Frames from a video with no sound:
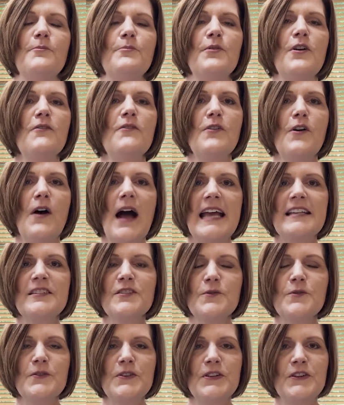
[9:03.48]
Provo High
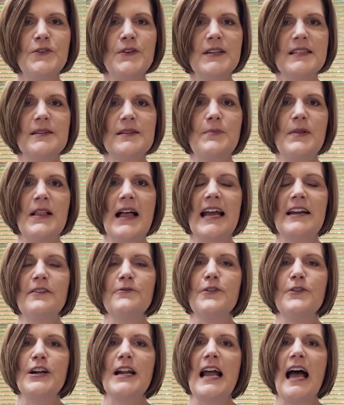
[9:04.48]
School who has applied
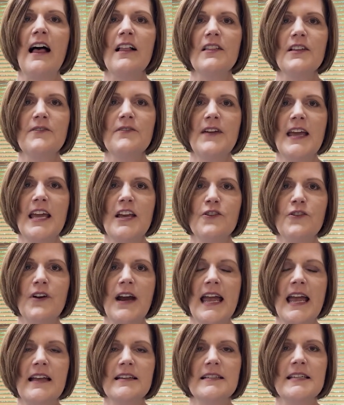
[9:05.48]
for an Elevate
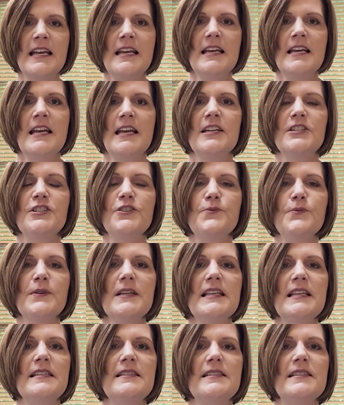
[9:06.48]
grant to
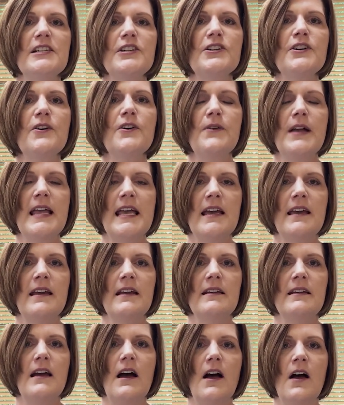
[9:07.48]
really zero
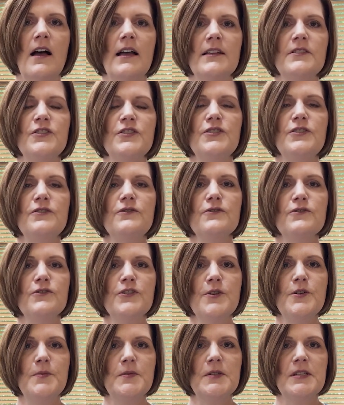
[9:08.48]
in on student
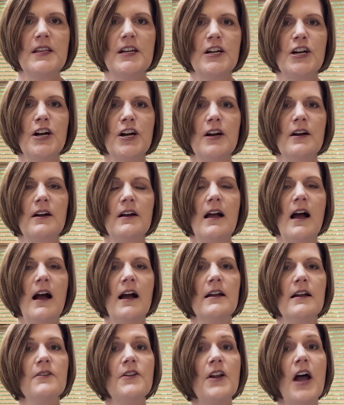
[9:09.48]
groups that are,
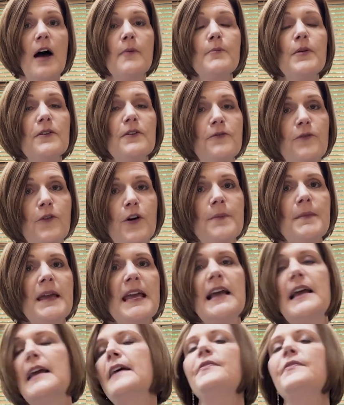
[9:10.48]
are uh, not
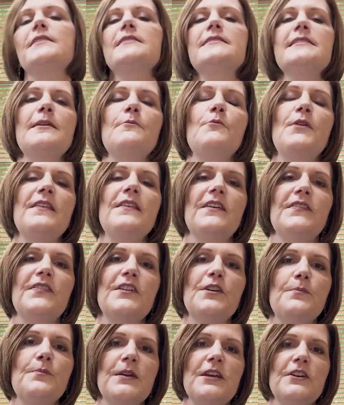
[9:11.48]
performing in the same way that
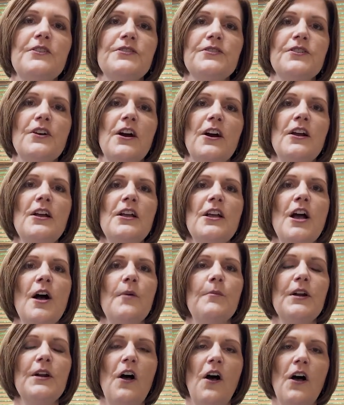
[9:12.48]
their peers are,
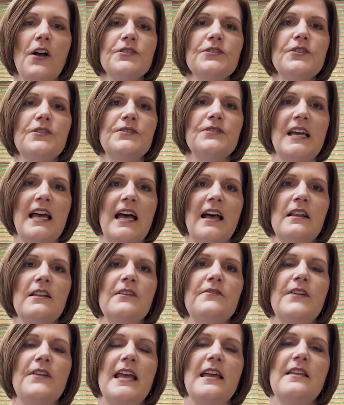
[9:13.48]
but also to
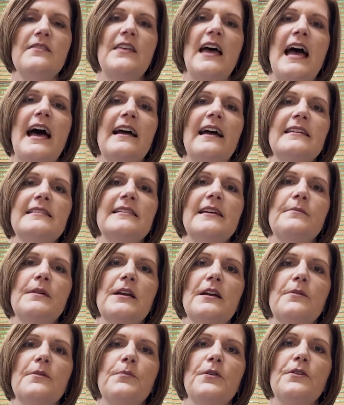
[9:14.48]
elevate the
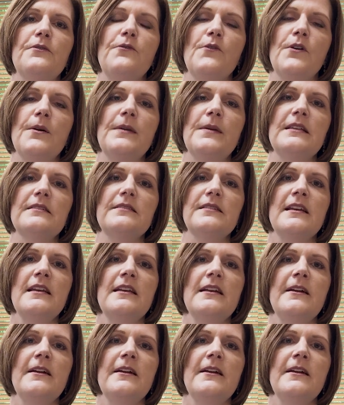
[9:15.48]
academic performance